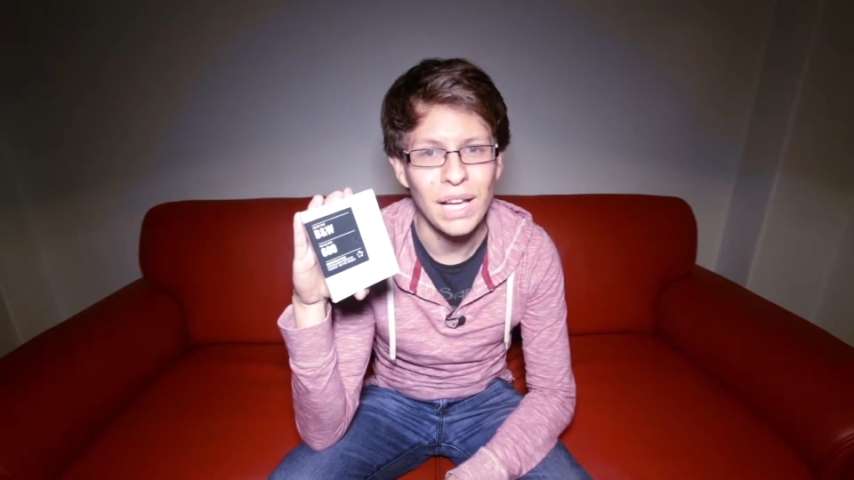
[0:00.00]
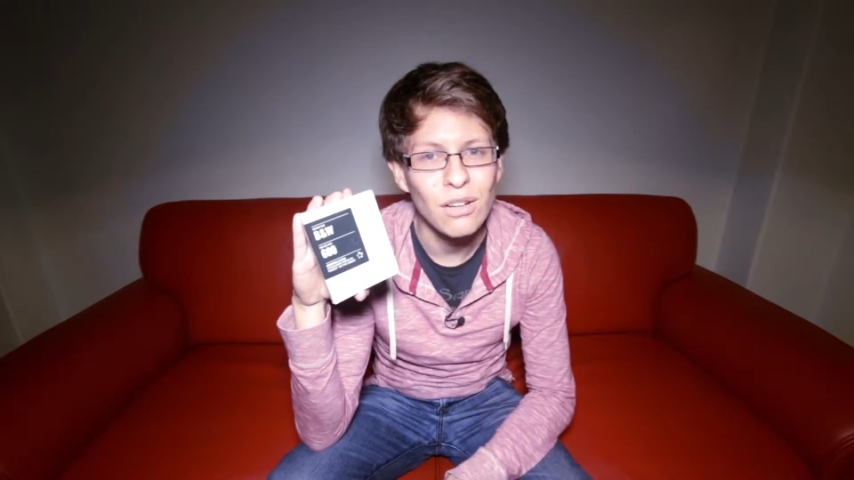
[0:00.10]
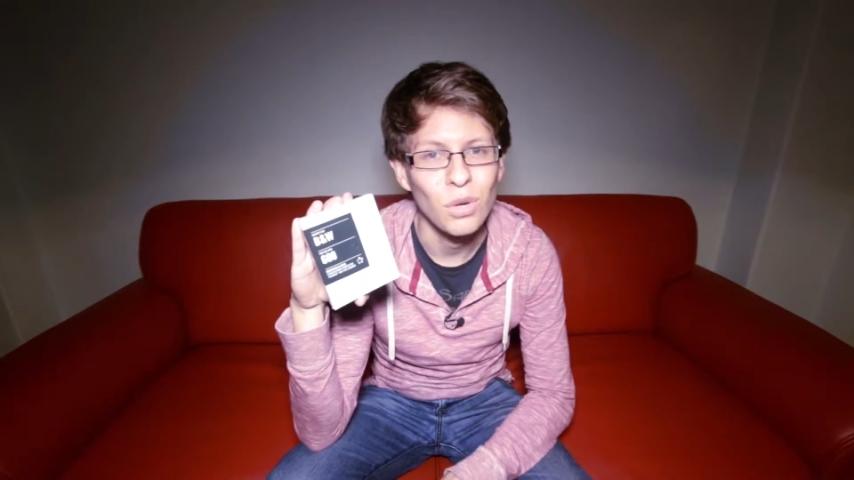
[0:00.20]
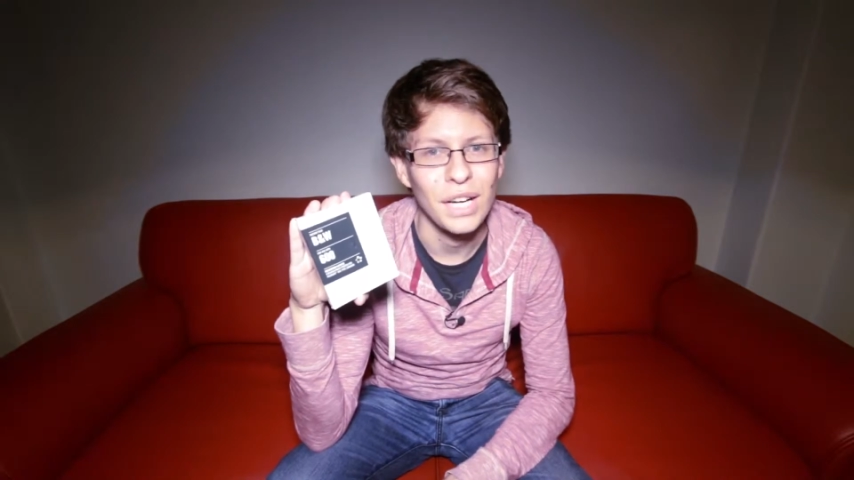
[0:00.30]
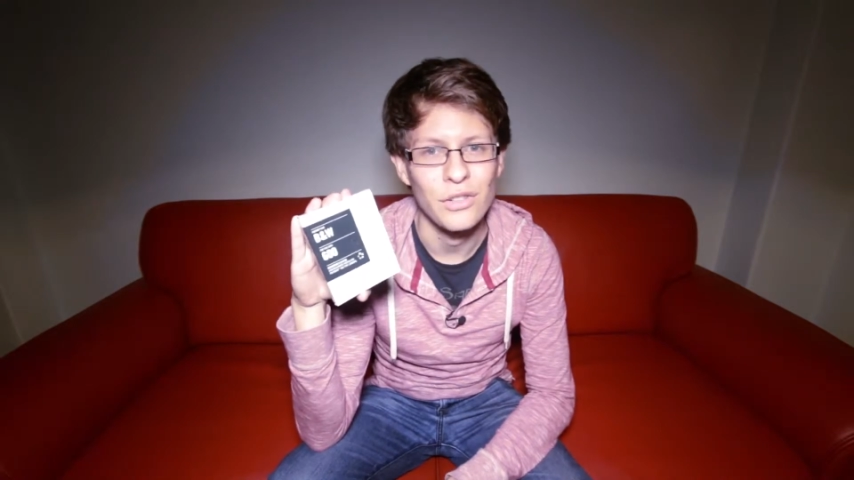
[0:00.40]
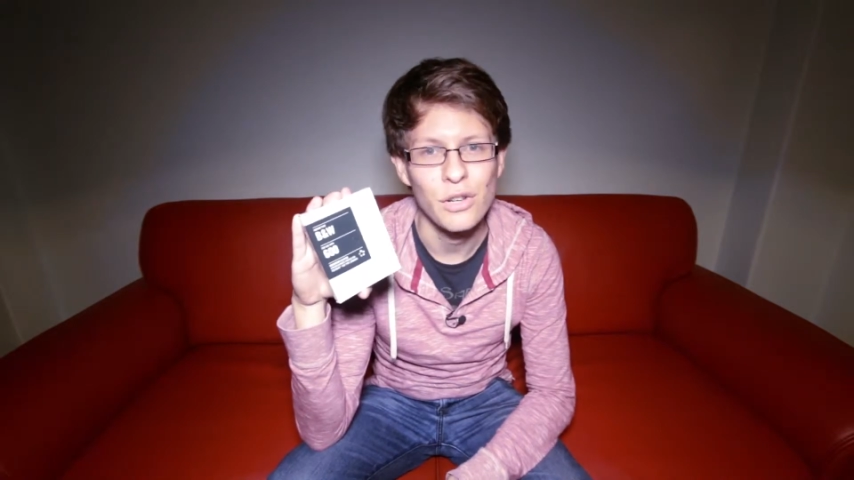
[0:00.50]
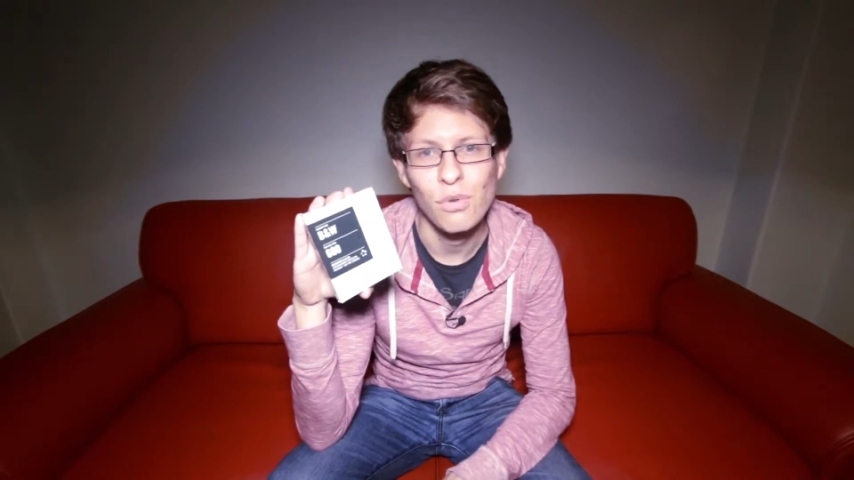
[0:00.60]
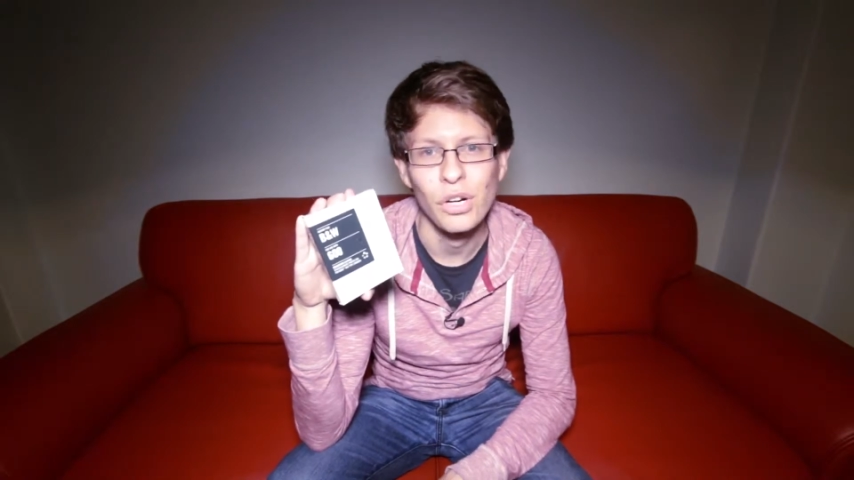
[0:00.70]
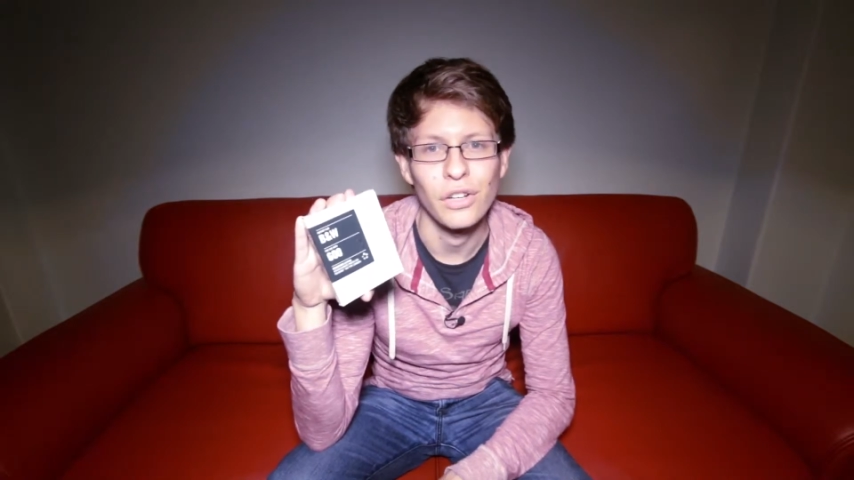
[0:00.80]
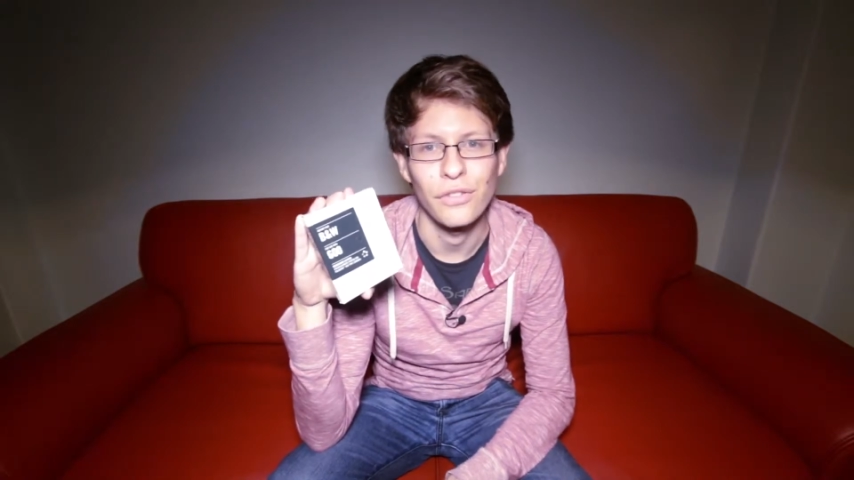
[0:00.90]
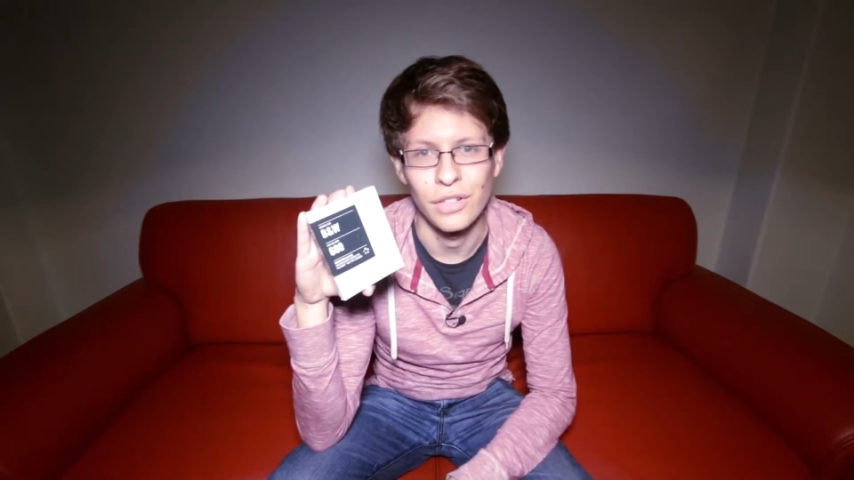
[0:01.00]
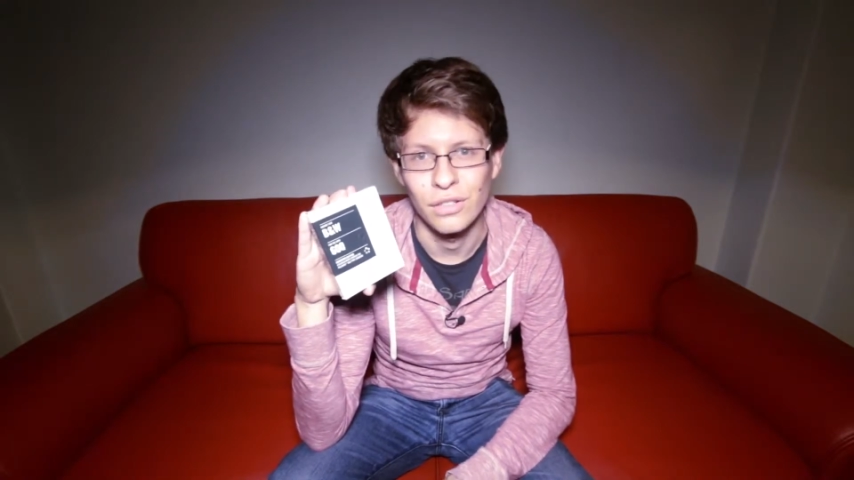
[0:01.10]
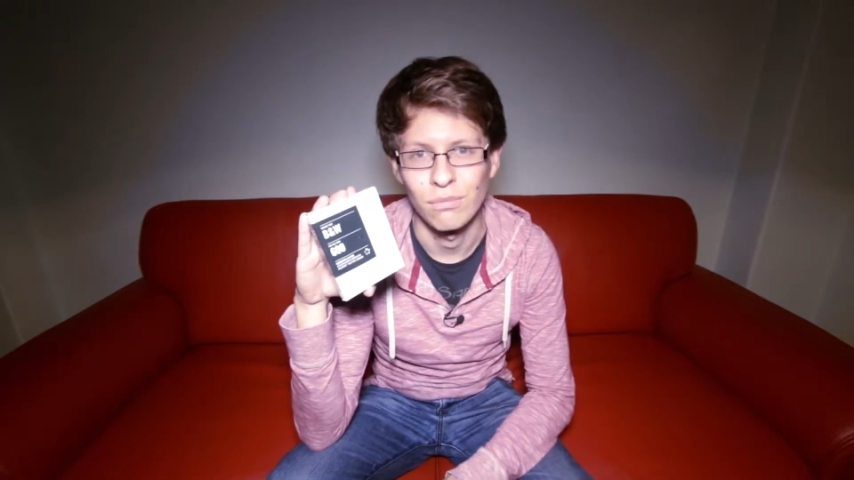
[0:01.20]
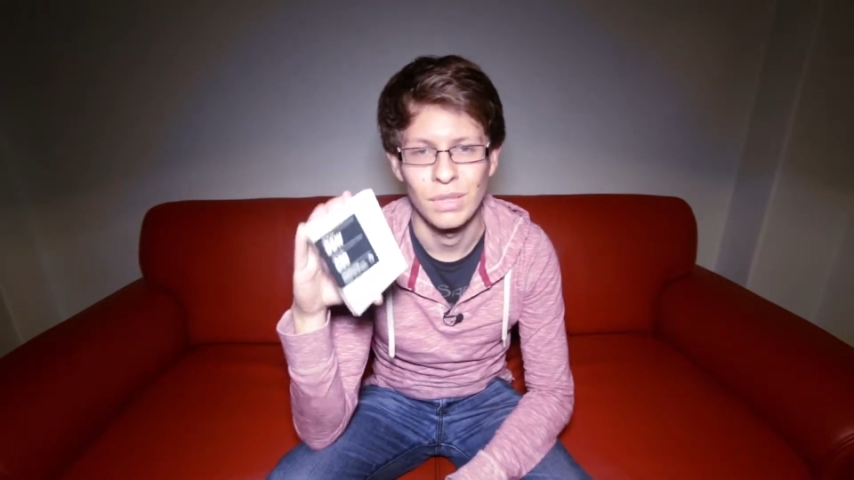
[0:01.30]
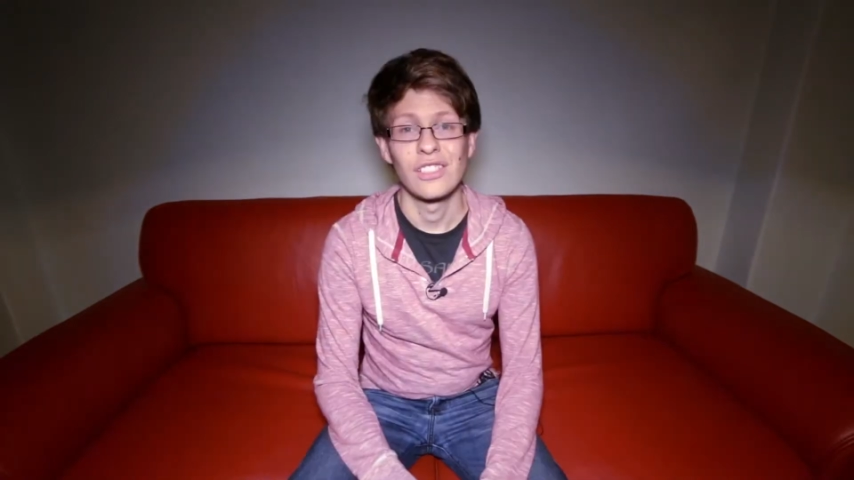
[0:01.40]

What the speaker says: Black and White 2.0 film.